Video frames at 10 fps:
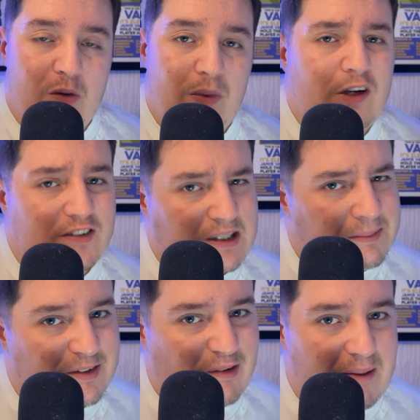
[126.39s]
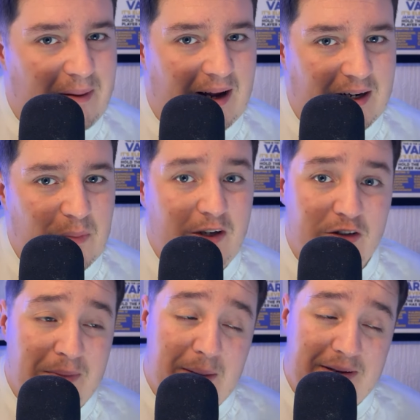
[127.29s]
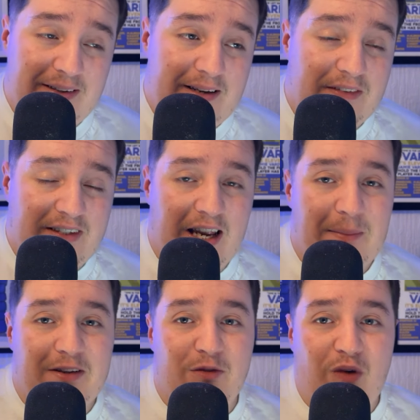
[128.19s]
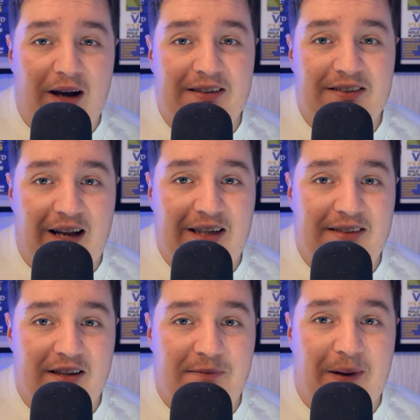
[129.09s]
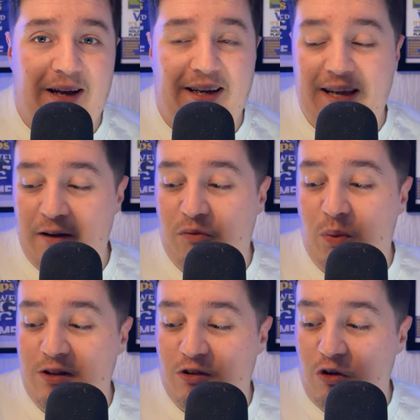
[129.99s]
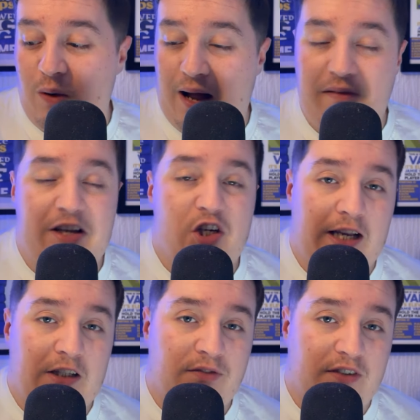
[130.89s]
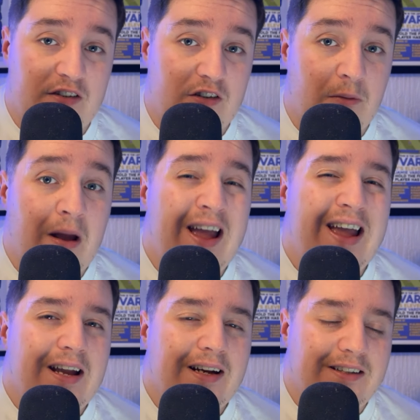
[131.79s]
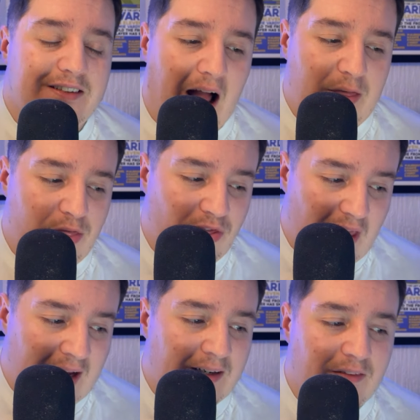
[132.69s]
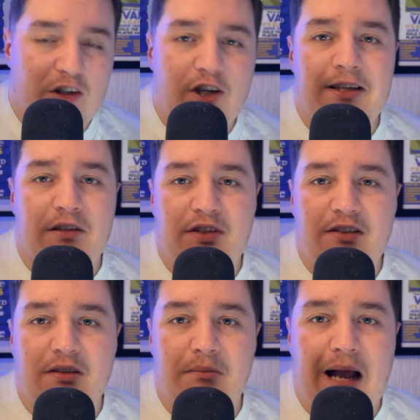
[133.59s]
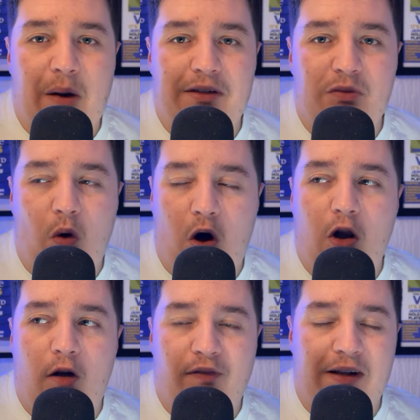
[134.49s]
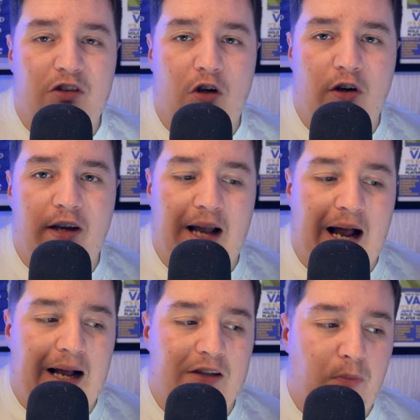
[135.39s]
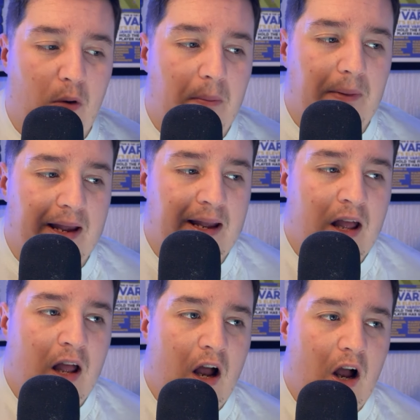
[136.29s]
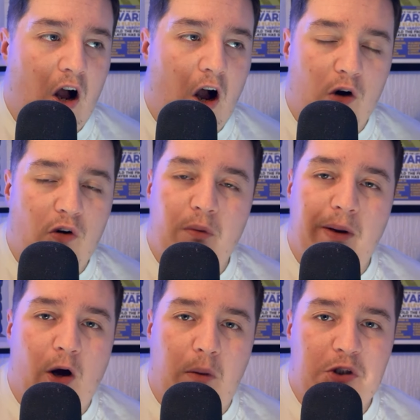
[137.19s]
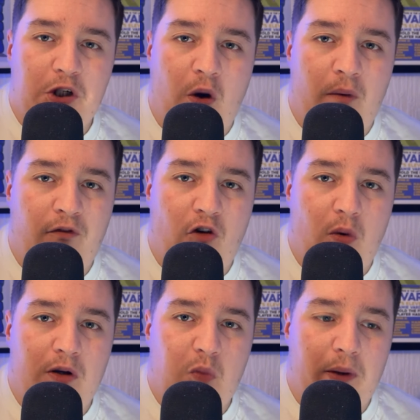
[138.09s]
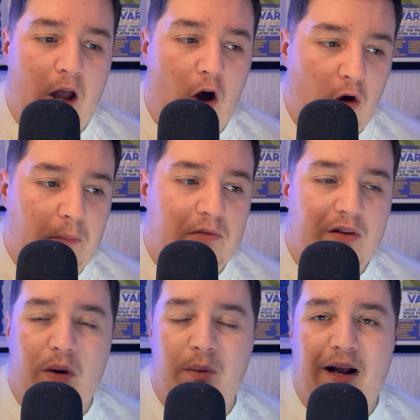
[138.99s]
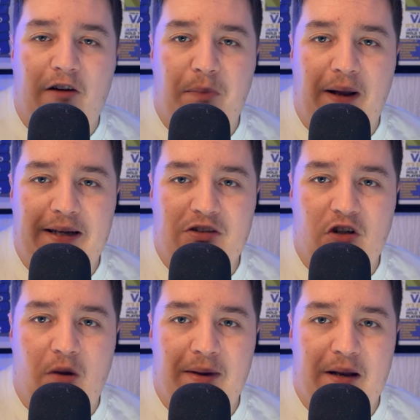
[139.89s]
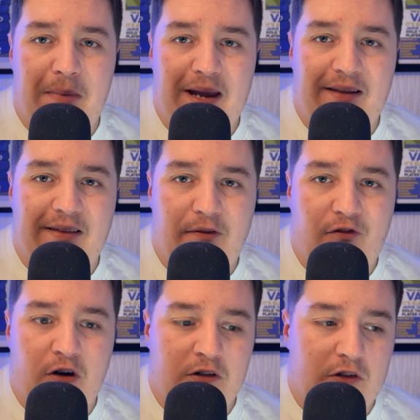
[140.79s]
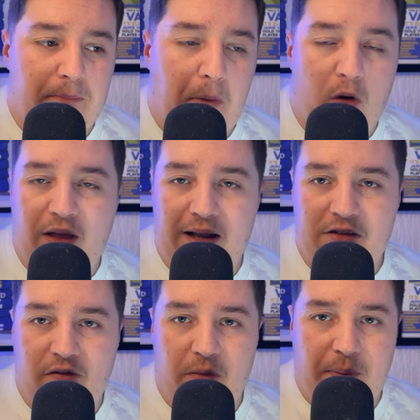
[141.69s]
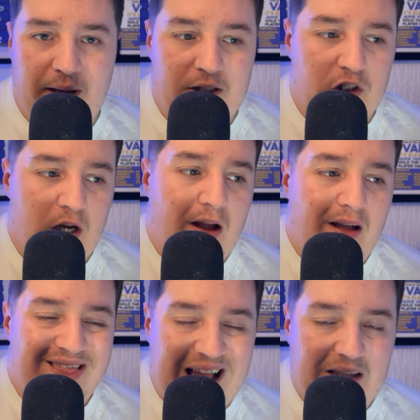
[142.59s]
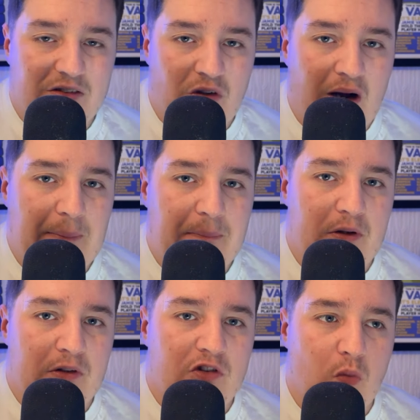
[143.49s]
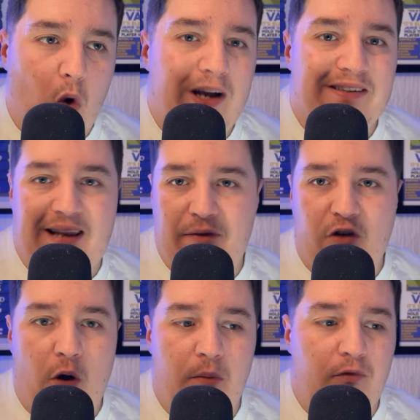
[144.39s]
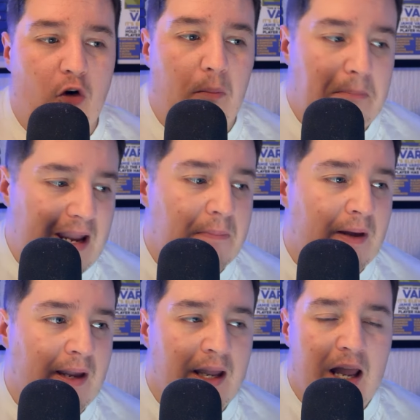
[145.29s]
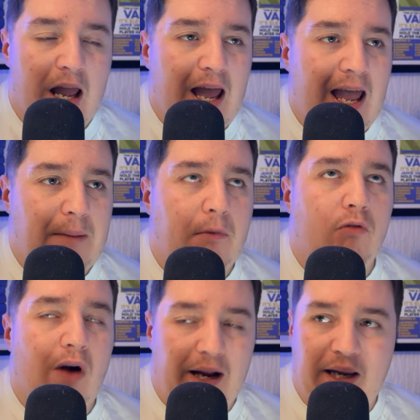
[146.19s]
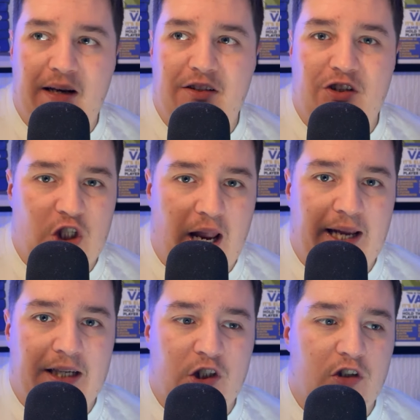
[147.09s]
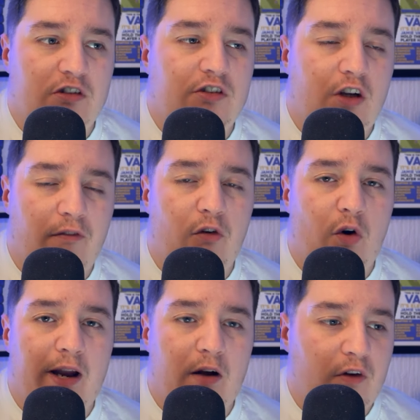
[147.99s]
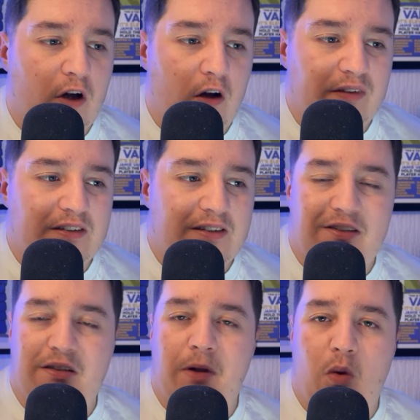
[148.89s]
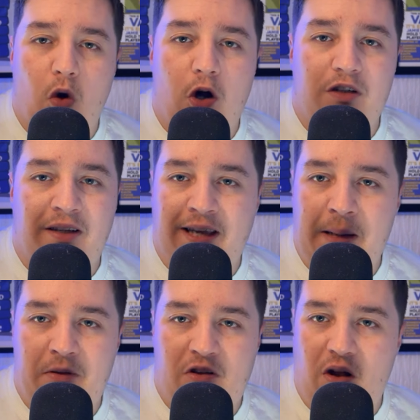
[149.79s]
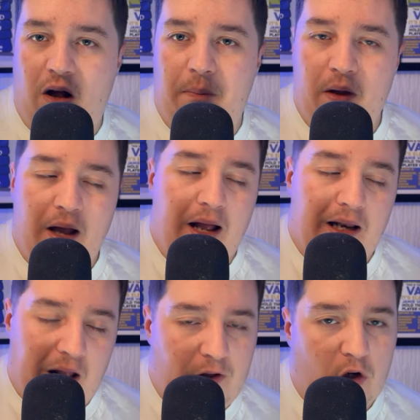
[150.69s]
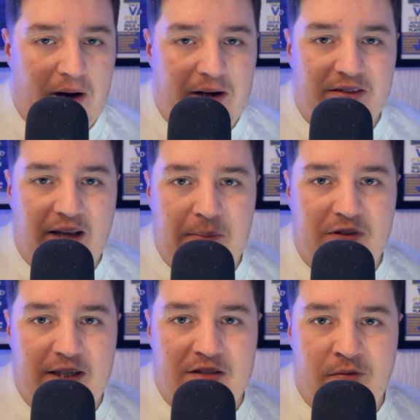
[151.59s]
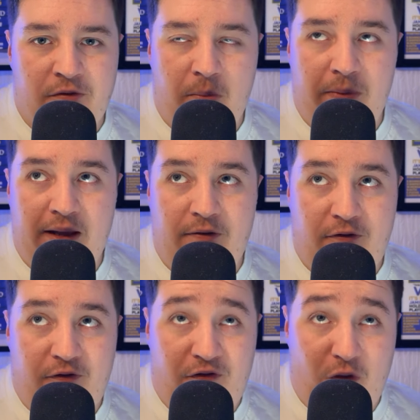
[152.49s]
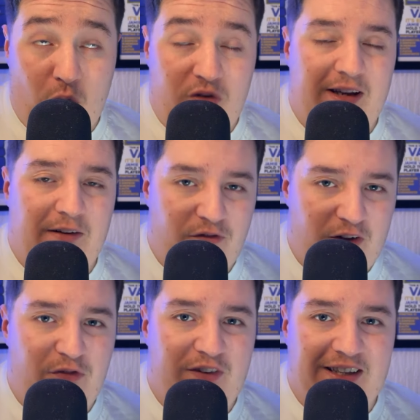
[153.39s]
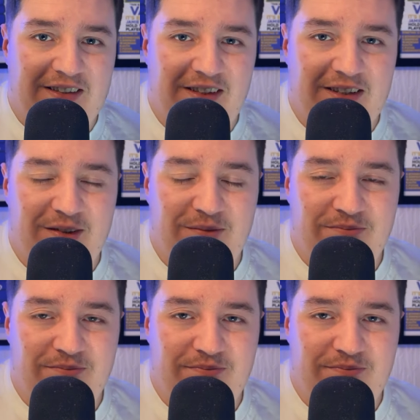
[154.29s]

We could see him as a right back. We could maybe even see him as a right-sided centre-back if we do have a change of system. Because I think the change of system now is what a lot of fans are looking at as probably our only option going forwards. We hoped that we would have players to come in and make a difference in both ends of the pitch. That's not happened. So what is left to hope for? Maybe a miraculous change, a discovery of a system that works and keeps us up, like the Great Escape season from the 14-15 season.